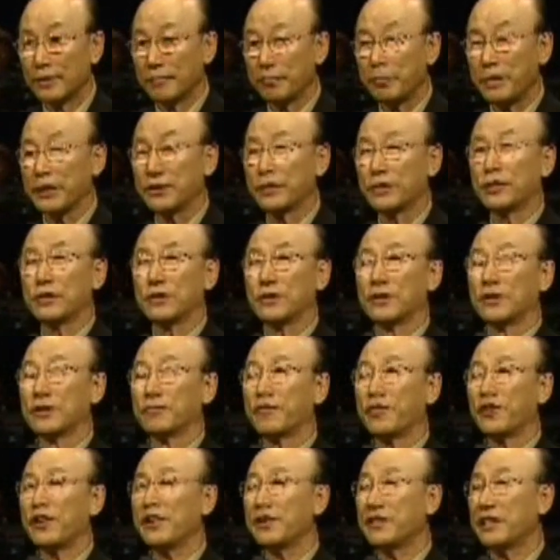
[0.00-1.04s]
but
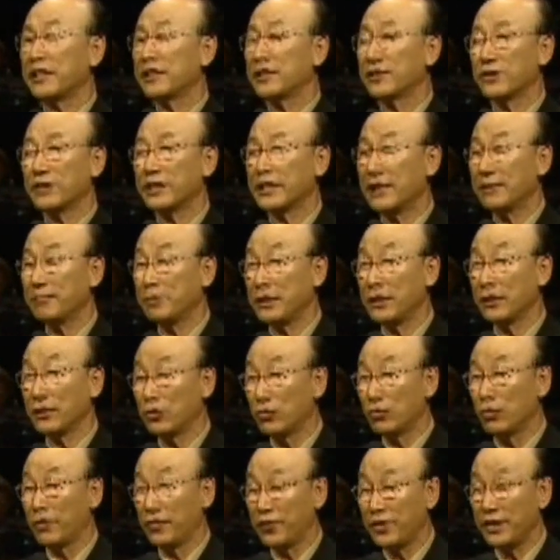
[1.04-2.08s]
faith is not something
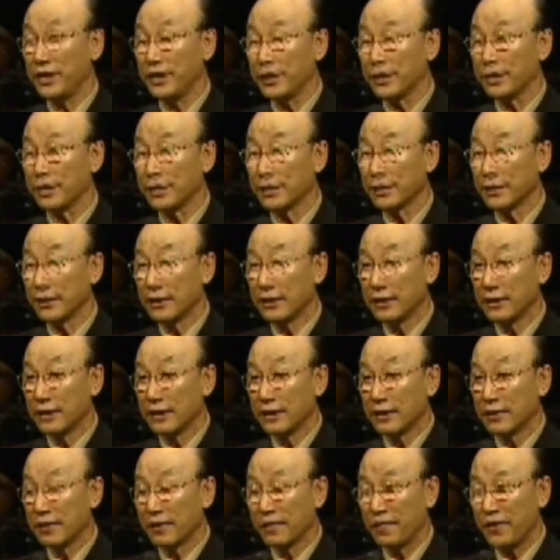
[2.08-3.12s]
to feel.
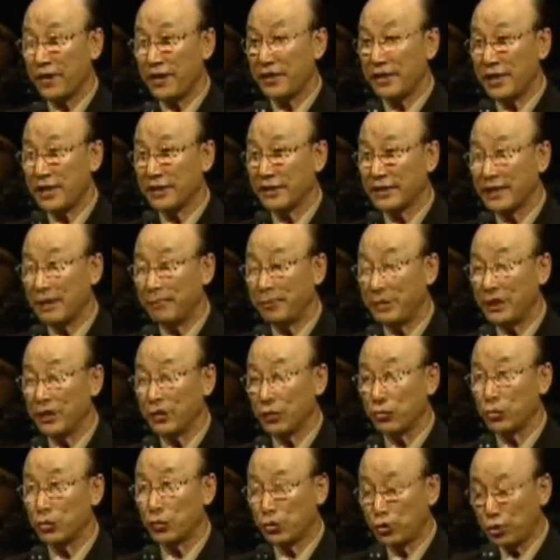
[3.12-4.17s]
Faith is something
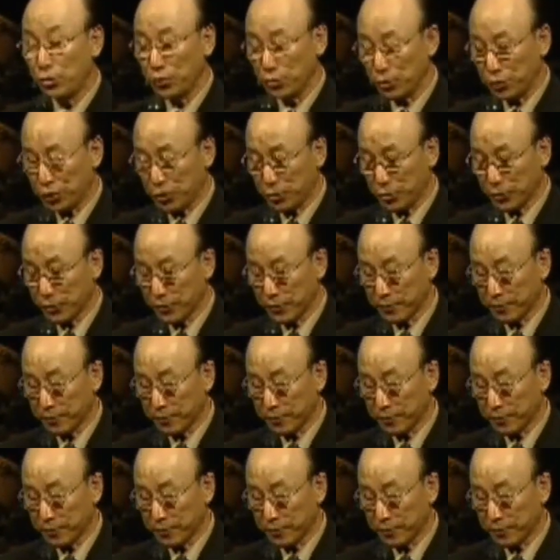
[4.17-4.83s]
to choose.